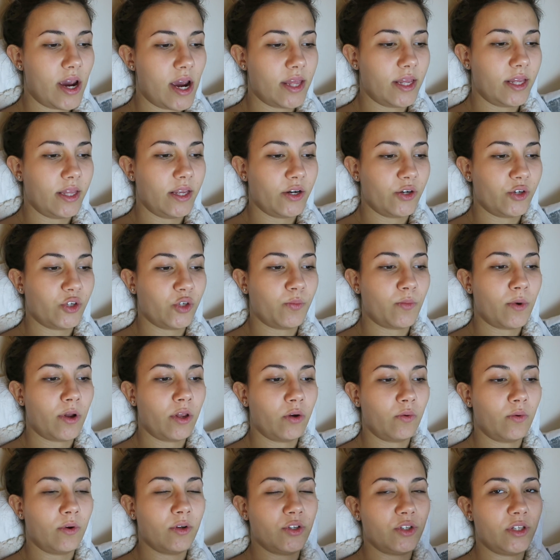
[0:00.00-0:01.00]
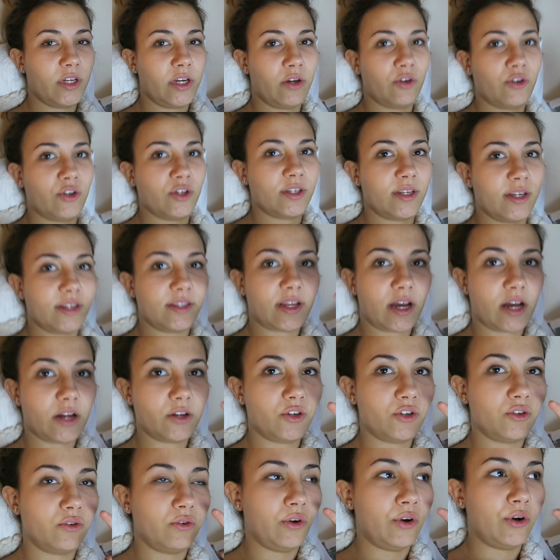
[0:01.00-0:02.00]
and then there's smaller ones that you just
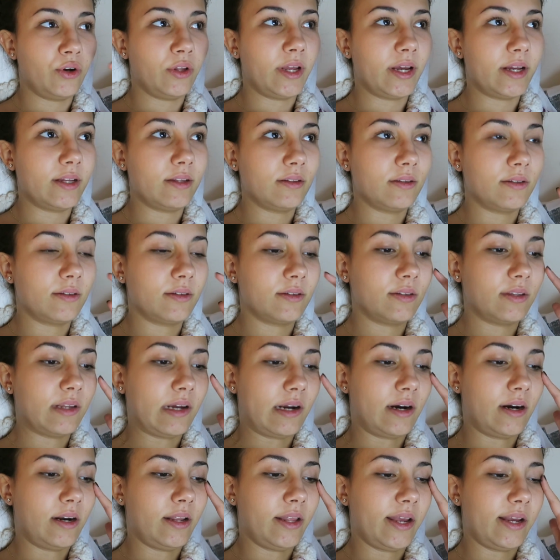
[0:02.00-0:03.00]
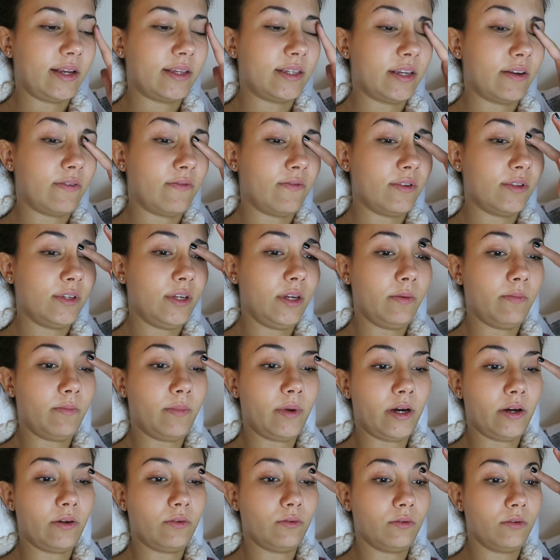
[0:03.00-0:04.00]
attach to your lens that are like 17
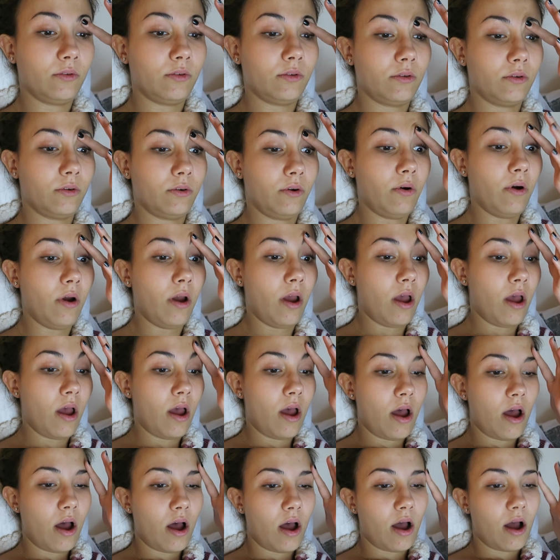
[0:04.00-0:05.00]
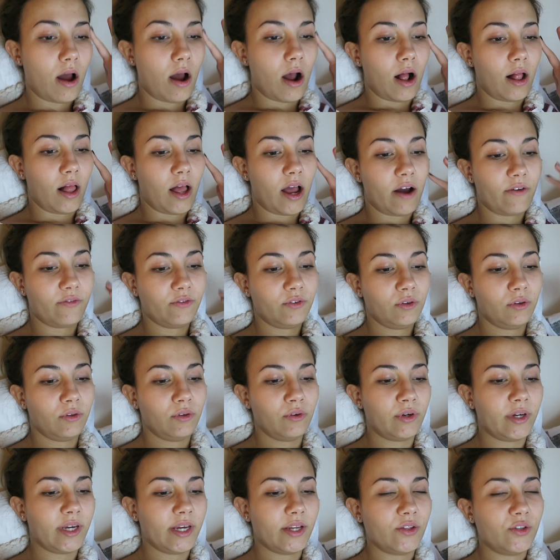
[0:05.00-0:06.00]
pounds so I'll have to
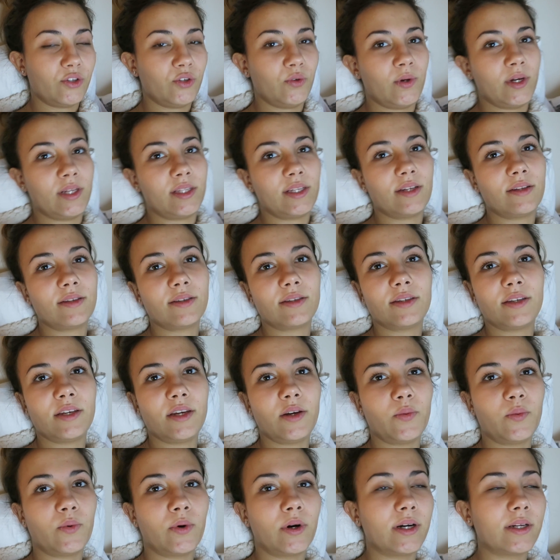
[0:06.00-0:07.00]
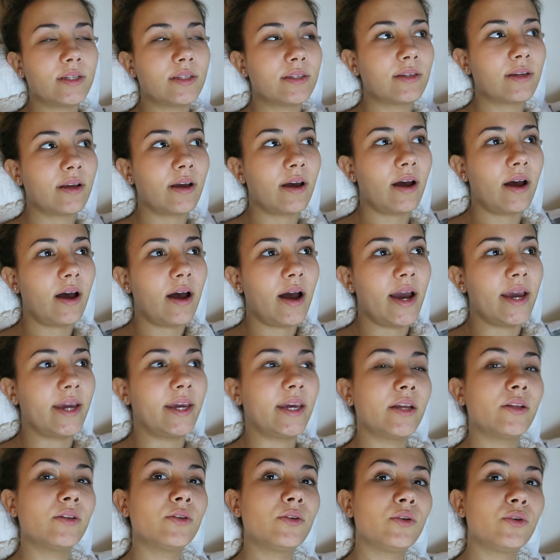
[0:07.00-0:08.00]
look into it and see what I
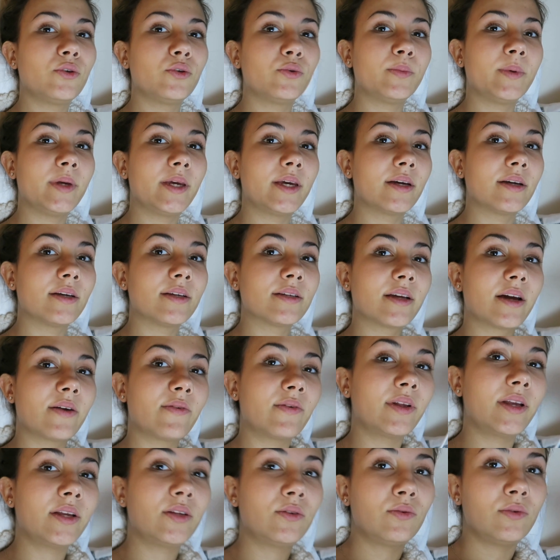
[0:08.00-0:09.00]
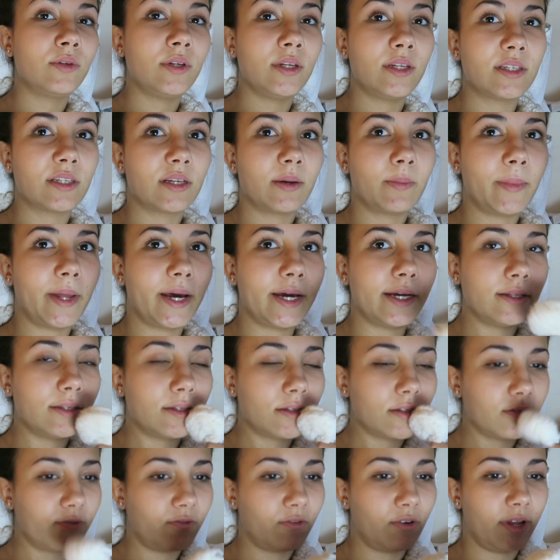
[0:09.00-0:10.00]
can do because I really do need some
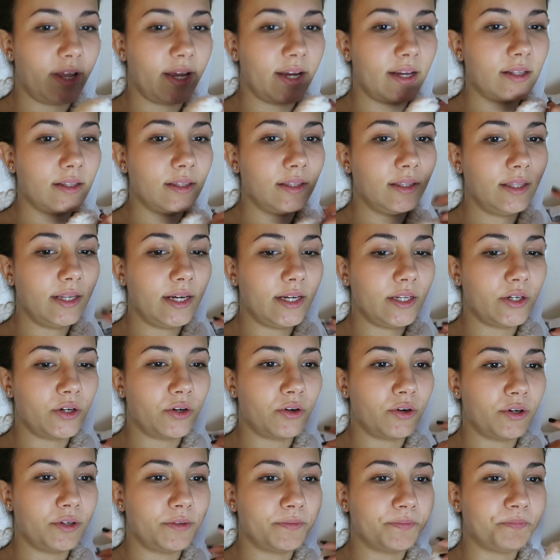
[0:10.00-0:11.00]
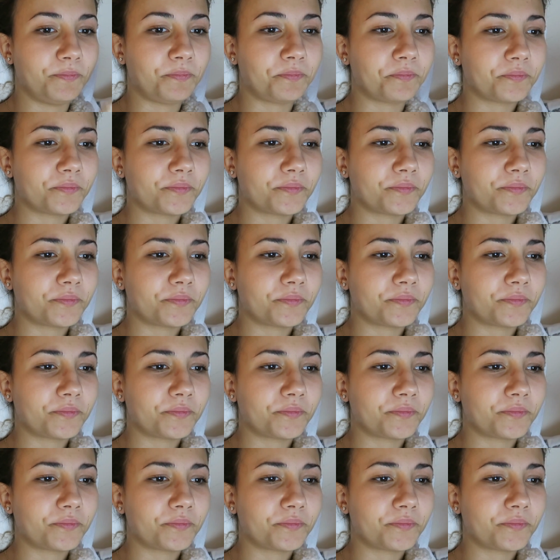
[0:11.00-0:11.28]
lights for like later on